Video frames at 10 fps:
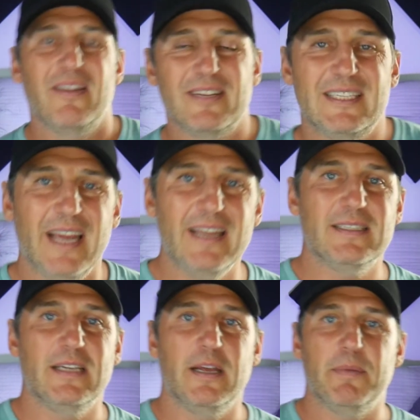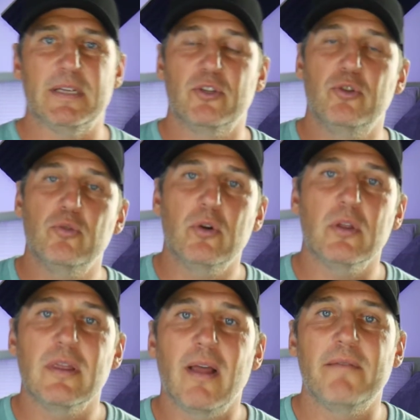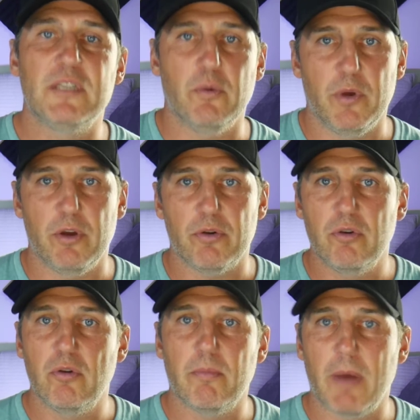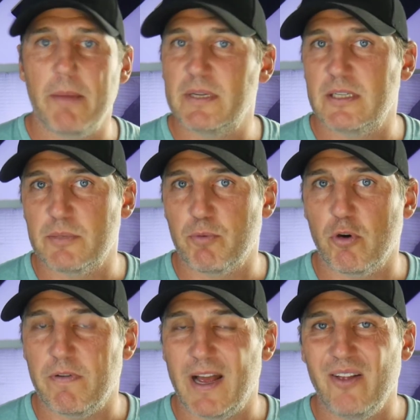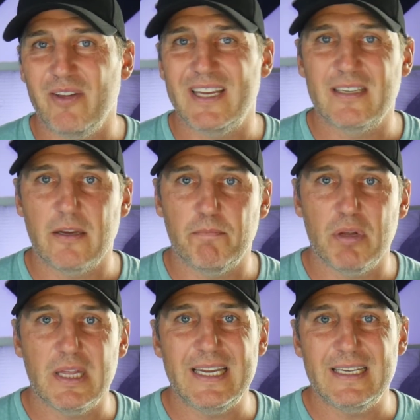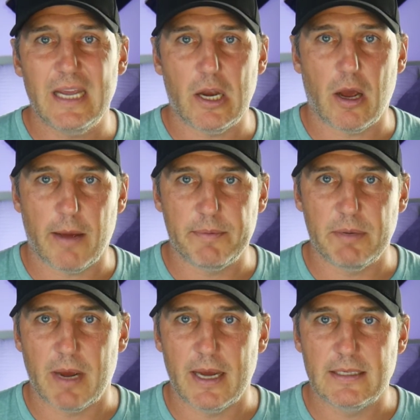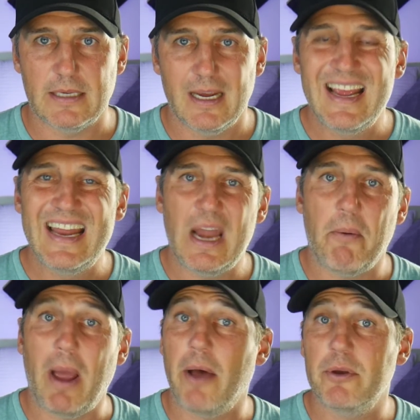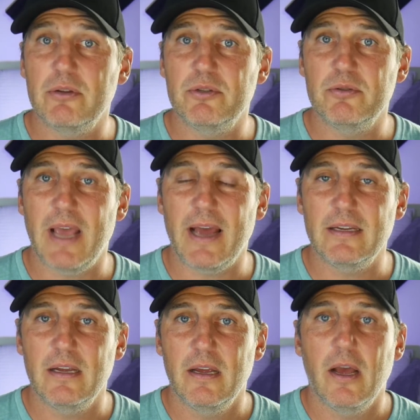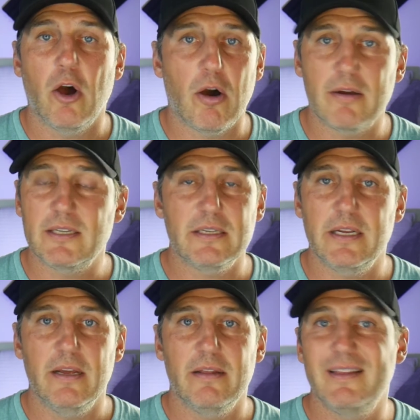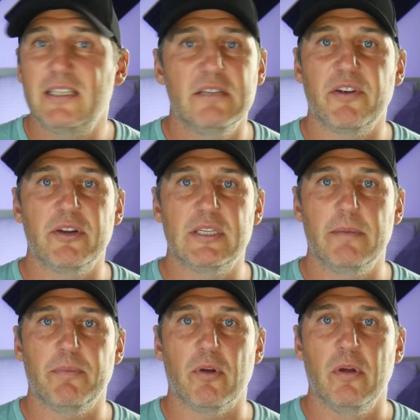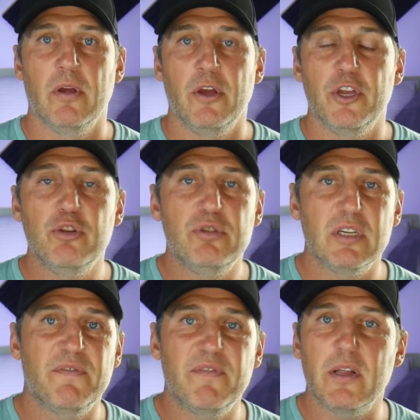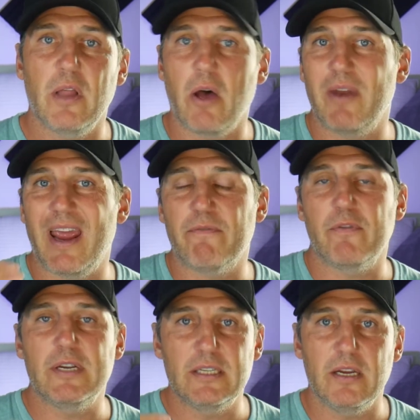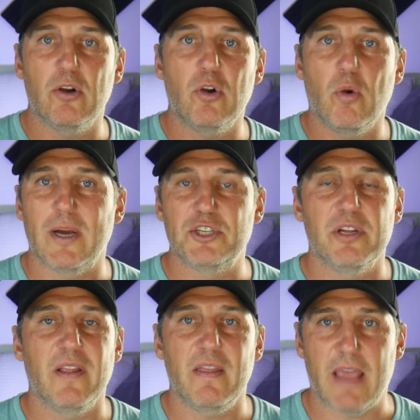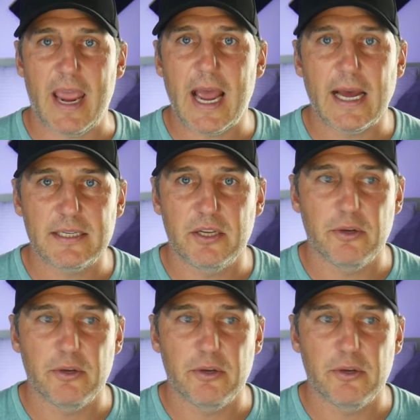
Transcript: Now the second tip is Google loves it when your Google My Business profile is complete and optimized. Now how do you do that? Honestly, this is very simple. You just fill out every single question that they ask